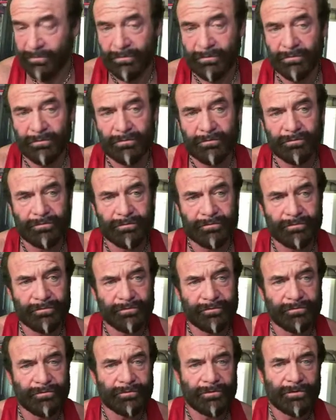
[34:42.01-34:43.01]
yeah i
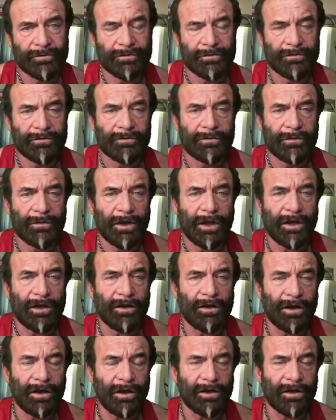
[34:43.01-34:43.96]
did yeah and a lot,